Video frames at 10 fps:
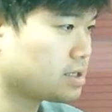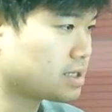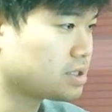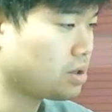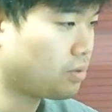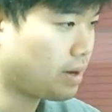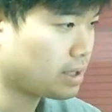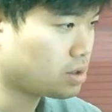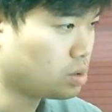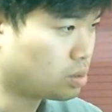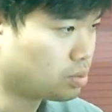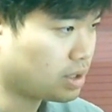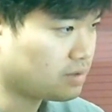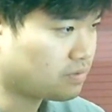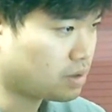accelerate
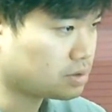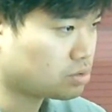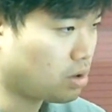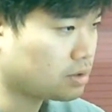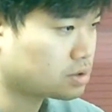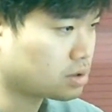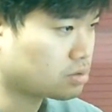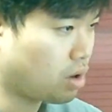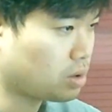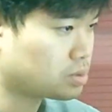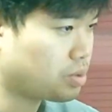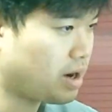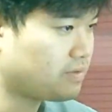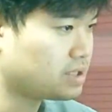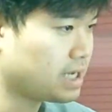corporate infrastructure across
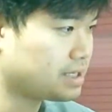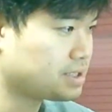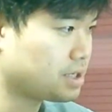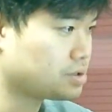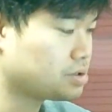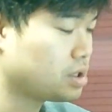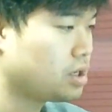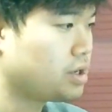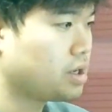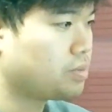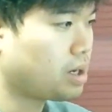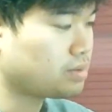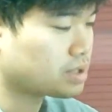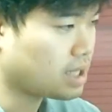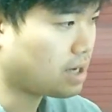private data centers and
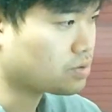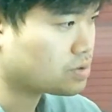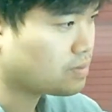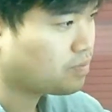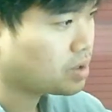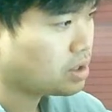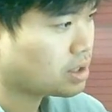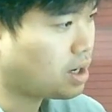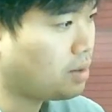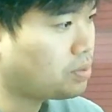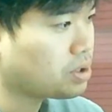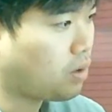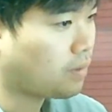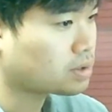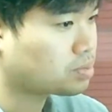public clouds. The company
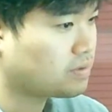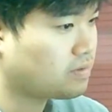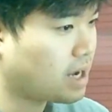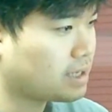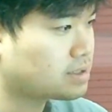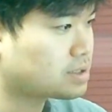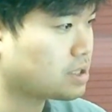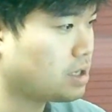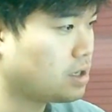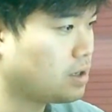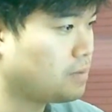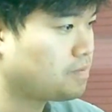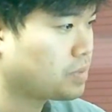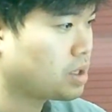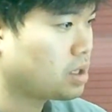also provides
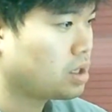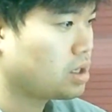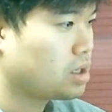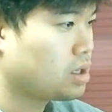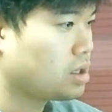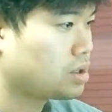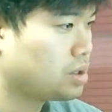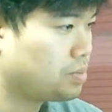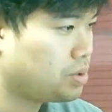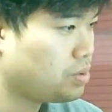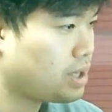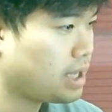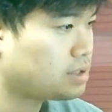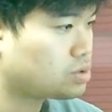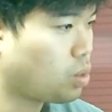compute
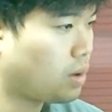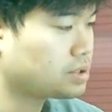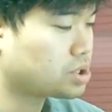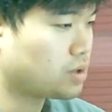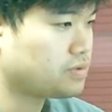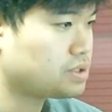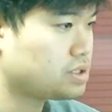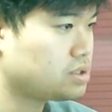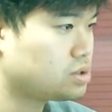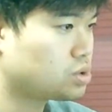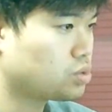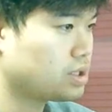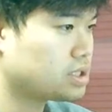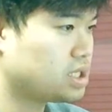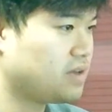and storage services through
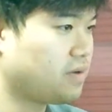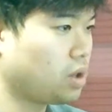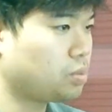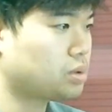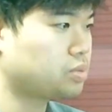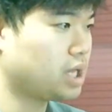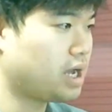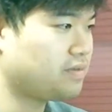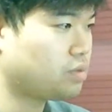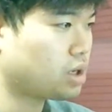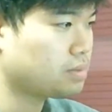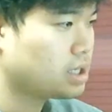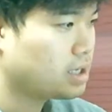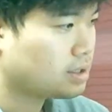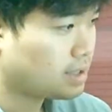its developer platform
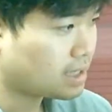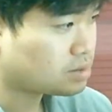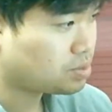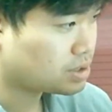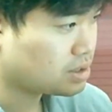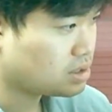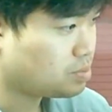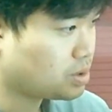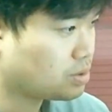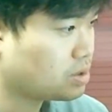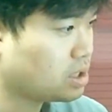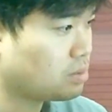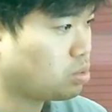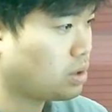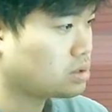that lets business build and
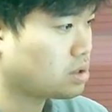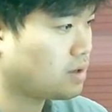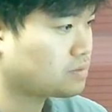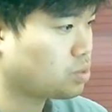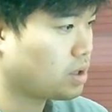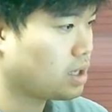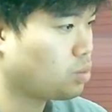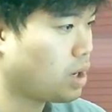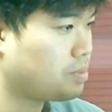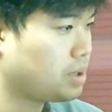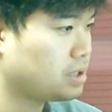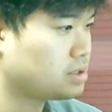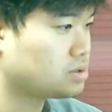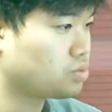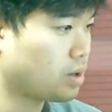deploy software and web
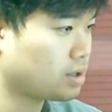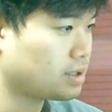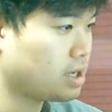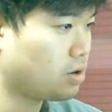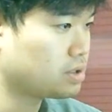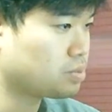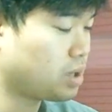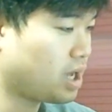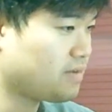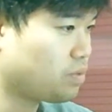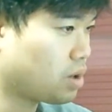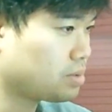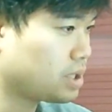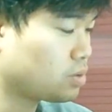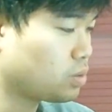pages directly on its
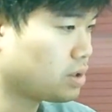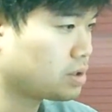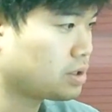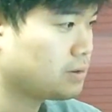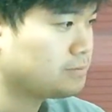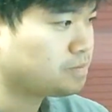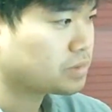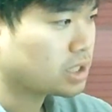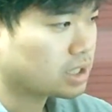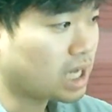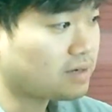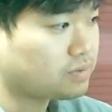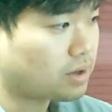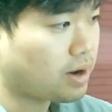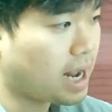platform network.
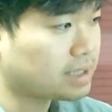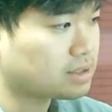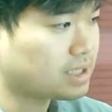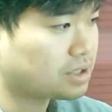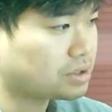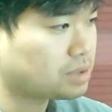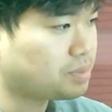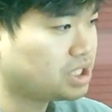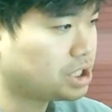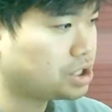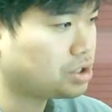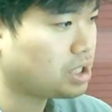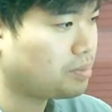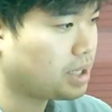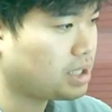Cloudflare has a leadership position
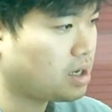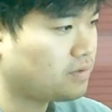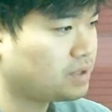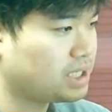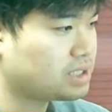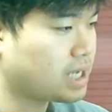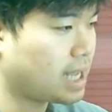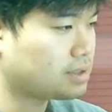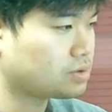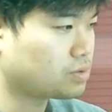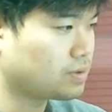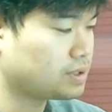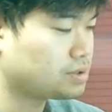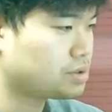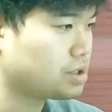in many of these
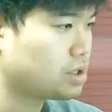categories,